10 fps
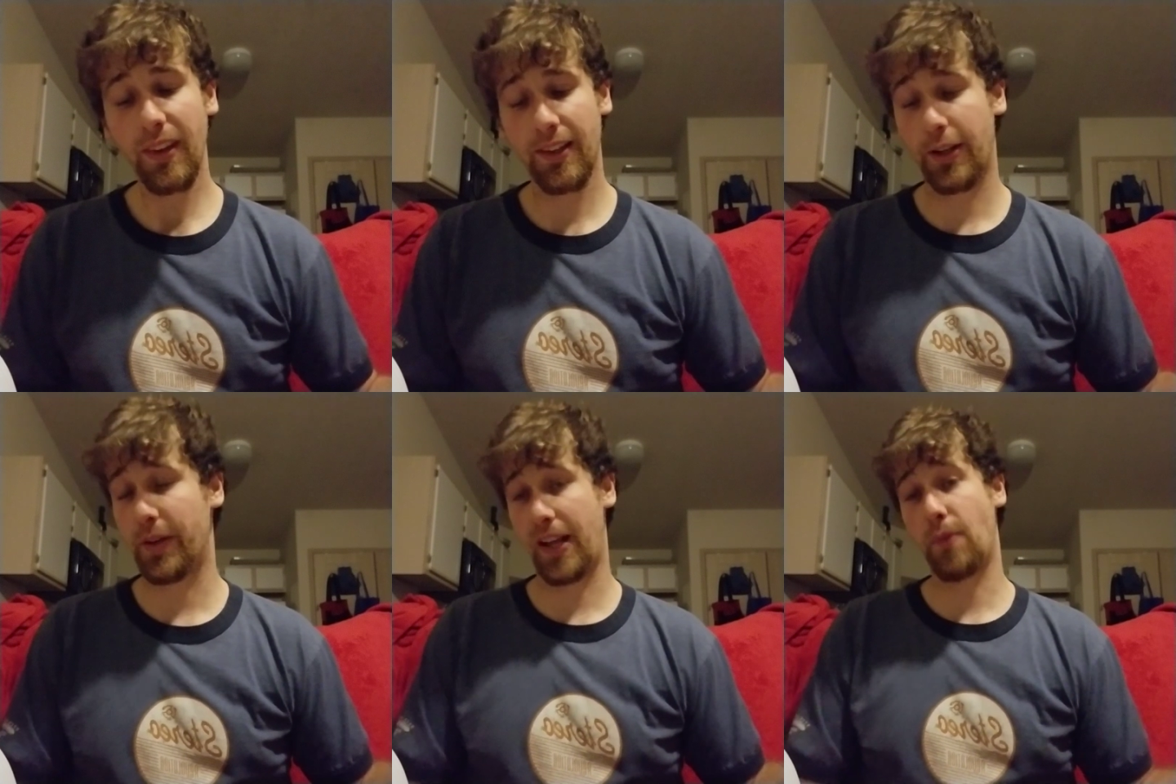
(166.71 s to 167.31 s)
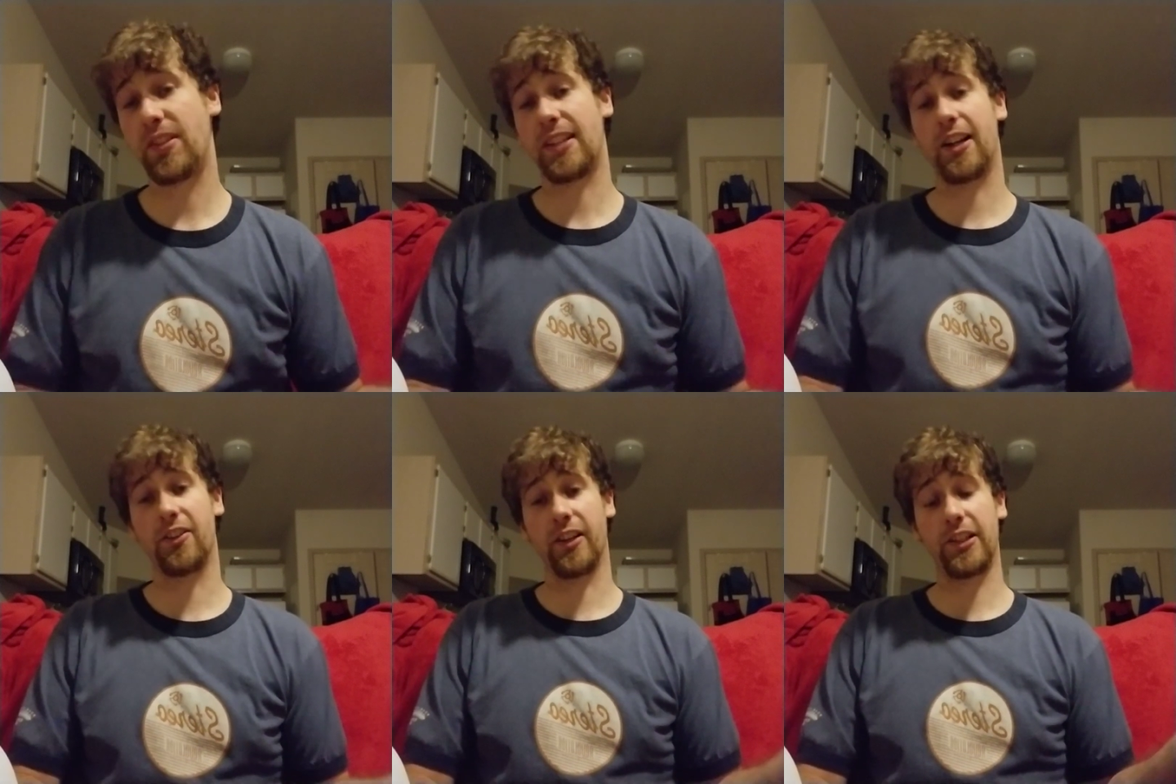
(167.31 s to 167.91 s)
Now again with
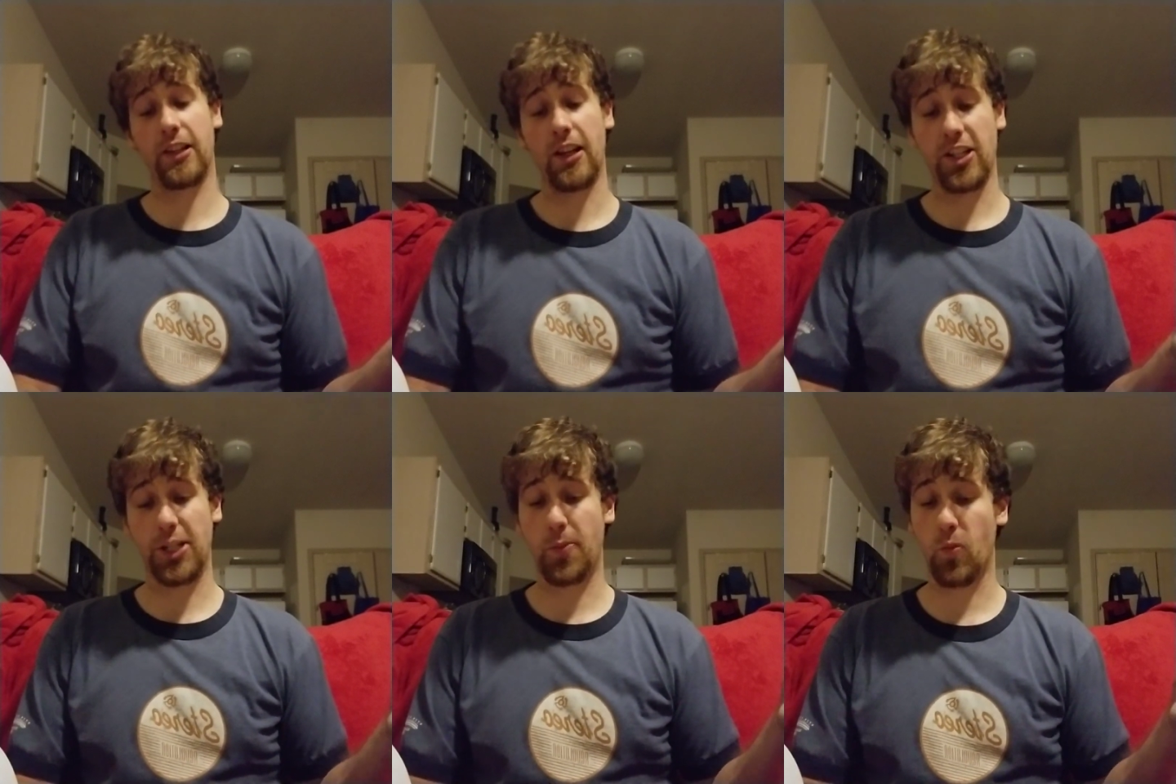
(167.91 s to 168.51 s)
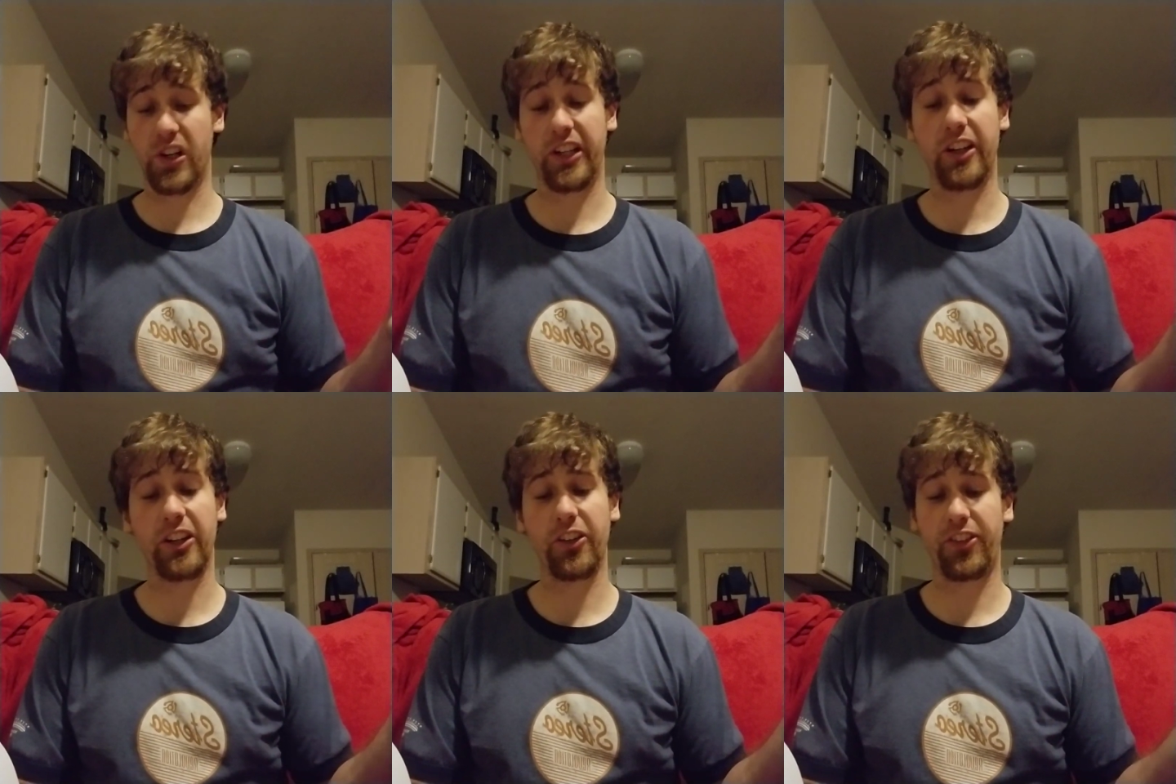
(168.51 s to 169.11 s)
Sakura, she's been working
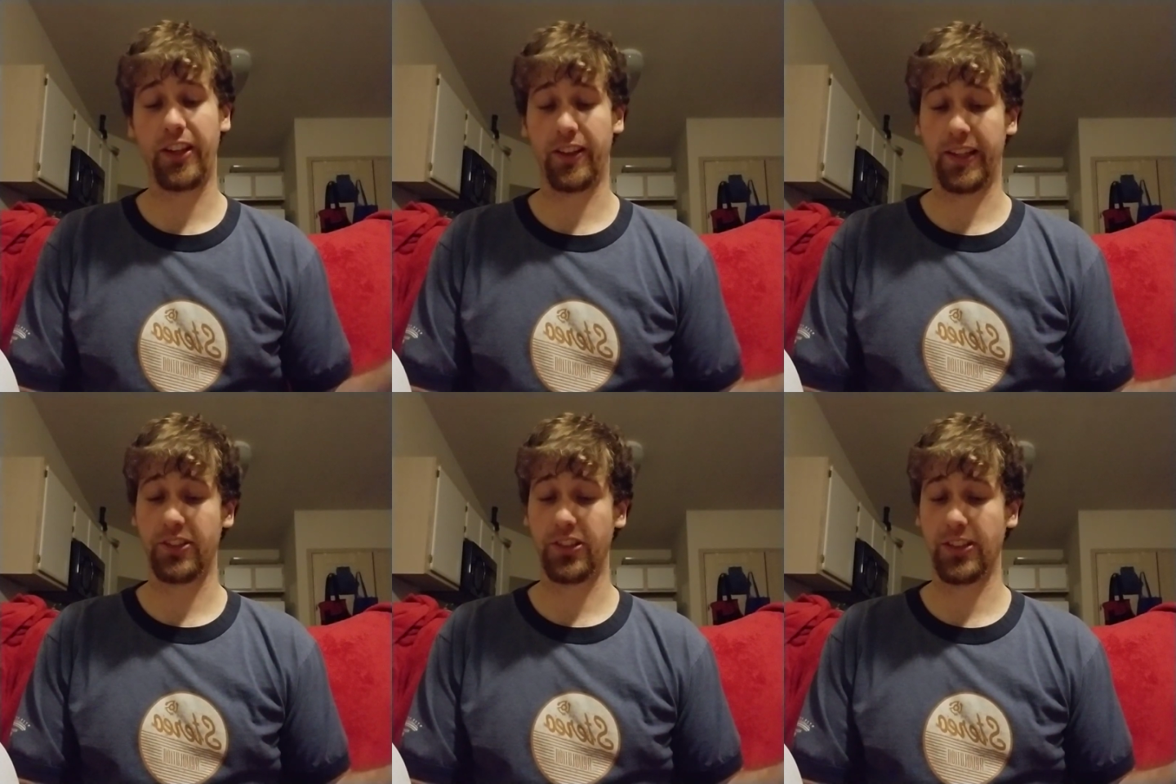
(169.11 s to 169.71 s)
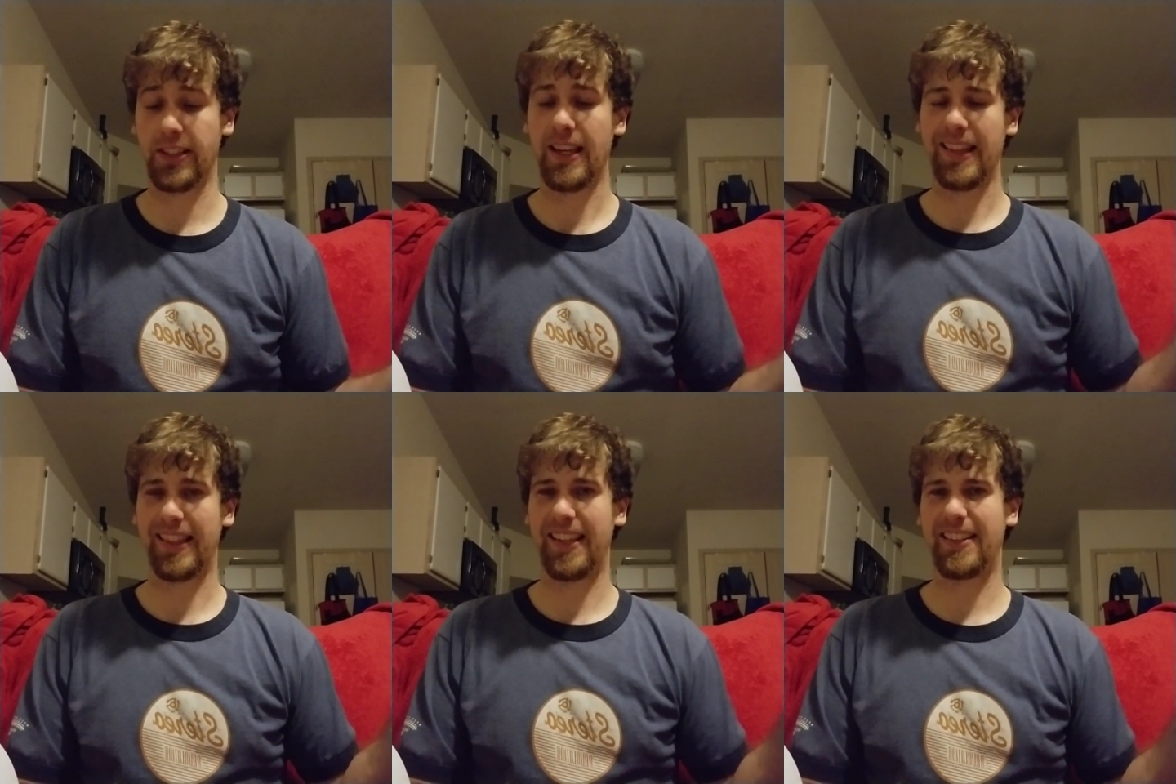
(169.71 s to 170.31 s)
on her sealing. She's
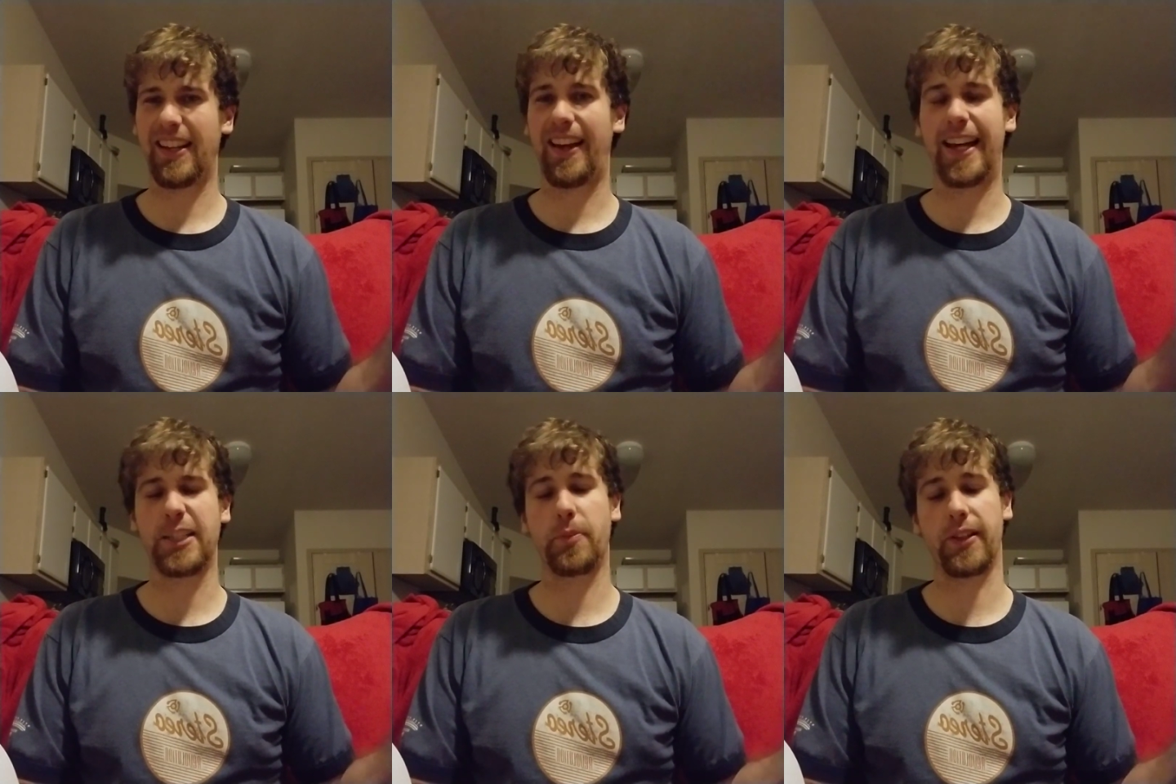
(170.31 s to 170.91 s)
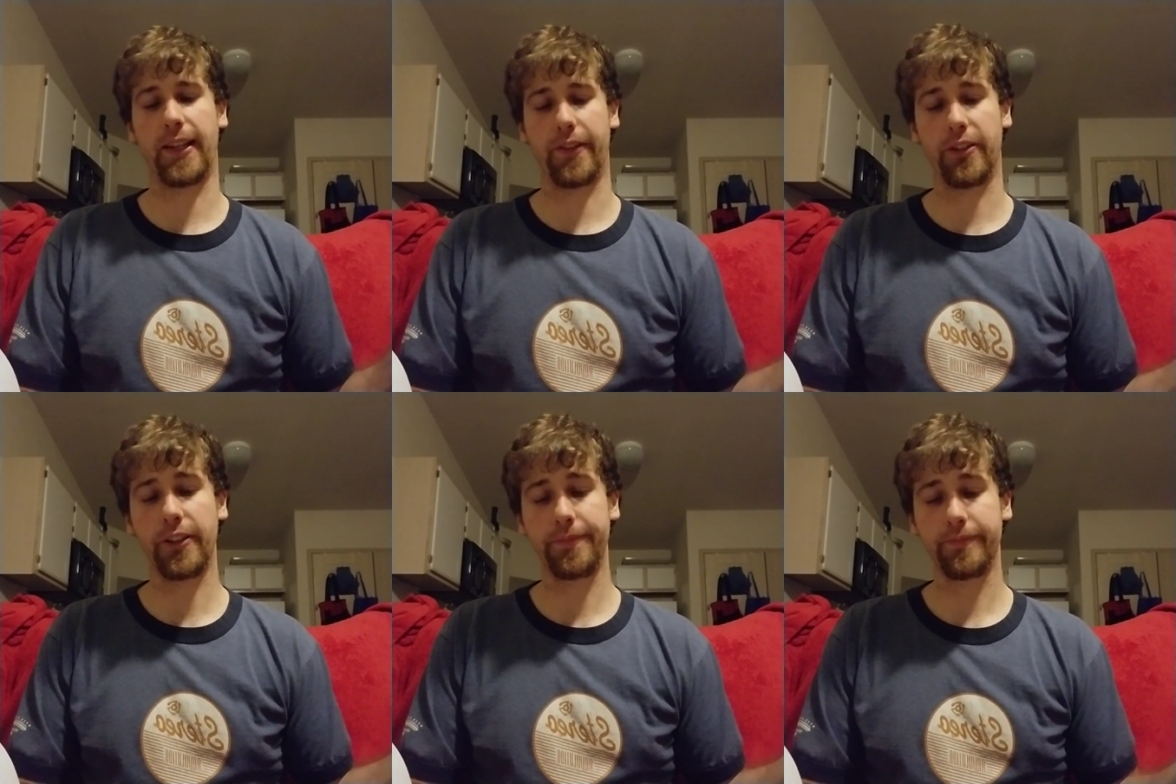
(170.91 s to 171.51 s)
at least at expert
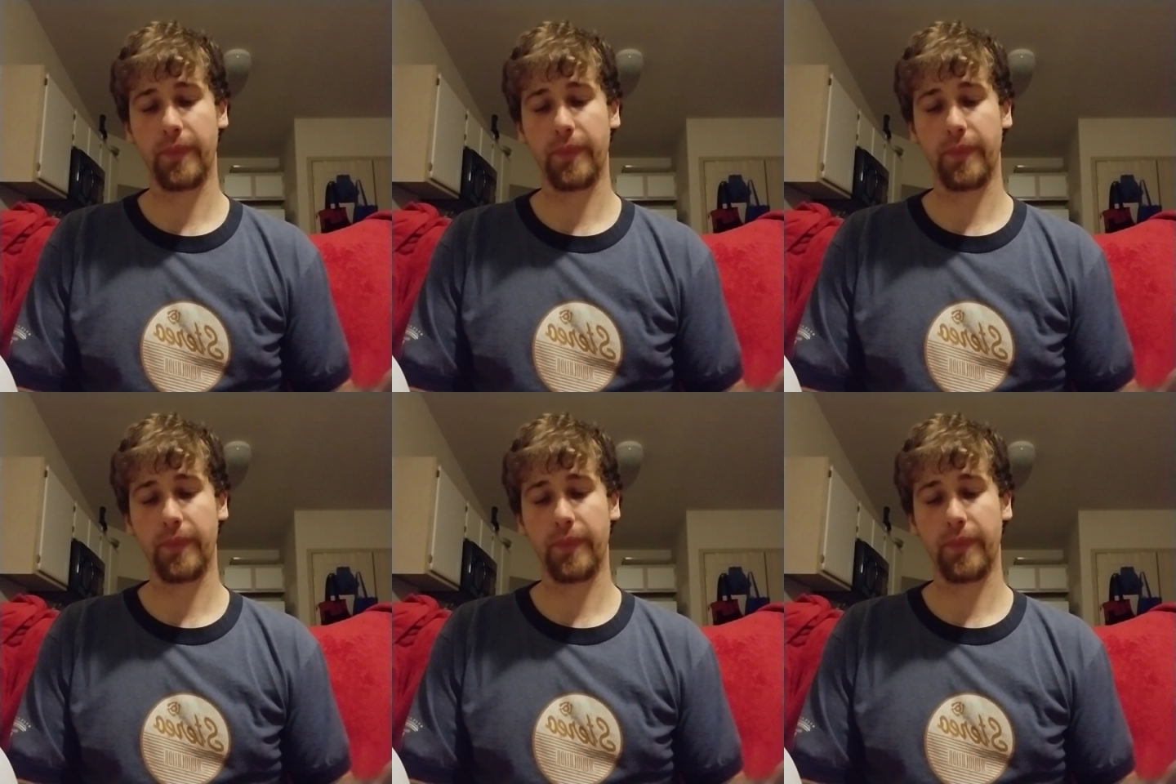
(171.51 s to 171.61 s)
level.